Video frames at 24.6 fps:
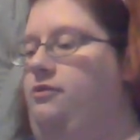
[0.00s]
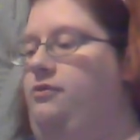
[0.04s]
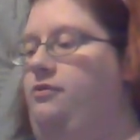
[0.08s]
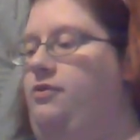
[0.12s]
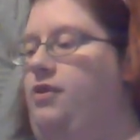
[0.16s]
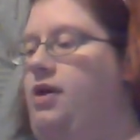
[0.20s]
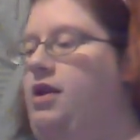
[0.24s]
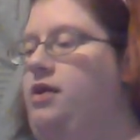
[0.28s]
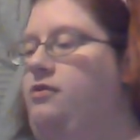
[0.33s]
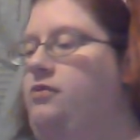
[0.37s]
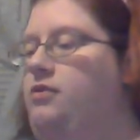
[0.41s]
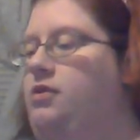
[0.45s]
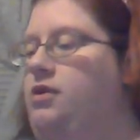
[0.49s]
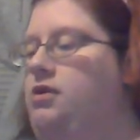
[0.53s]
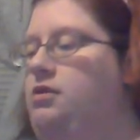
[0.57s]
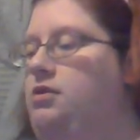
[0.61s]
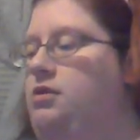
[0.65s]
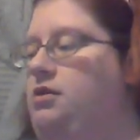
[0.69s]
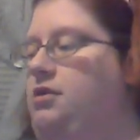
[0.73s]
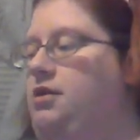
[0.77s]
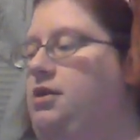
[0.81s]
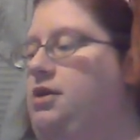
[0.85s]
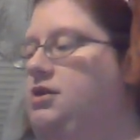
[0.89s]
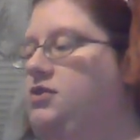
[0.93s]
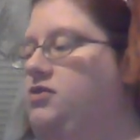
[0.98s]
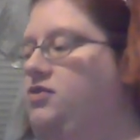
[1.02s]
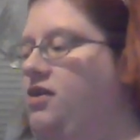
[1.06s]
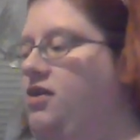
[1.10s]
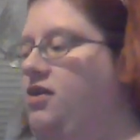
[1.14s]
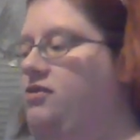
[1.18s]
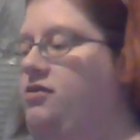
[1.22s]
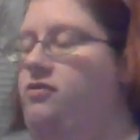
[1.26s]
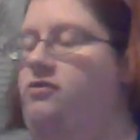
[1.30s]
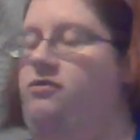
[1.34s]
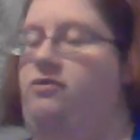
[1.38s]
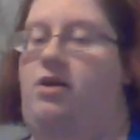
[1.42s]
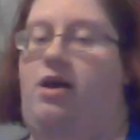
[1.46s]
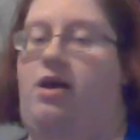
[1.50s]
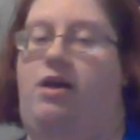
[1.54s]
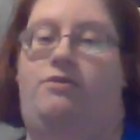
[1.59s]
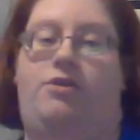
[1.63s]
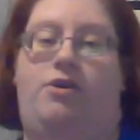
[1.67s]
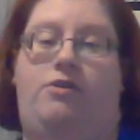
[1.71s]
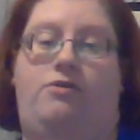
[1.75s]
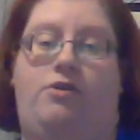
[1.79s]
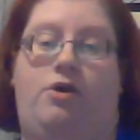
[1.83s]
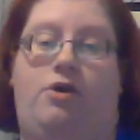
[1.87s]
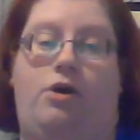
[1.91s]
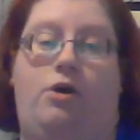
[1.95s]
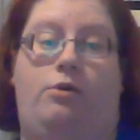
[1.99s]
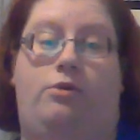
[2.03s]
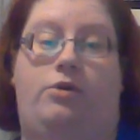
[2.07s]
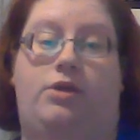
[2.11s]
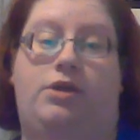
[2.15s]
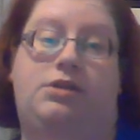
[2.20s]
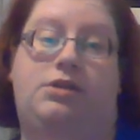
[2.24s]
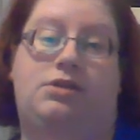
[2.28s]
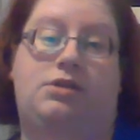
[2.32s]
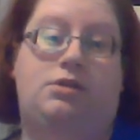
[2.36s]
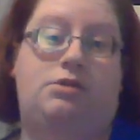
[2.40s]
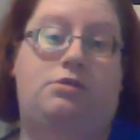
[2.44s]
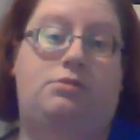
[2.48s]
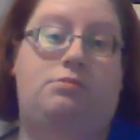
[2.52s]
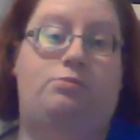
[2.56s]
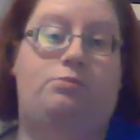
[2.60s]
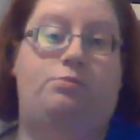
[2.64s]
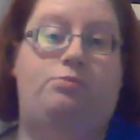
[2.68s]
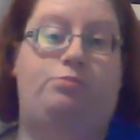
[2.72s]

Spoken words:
Favorite, least favorite FFO. This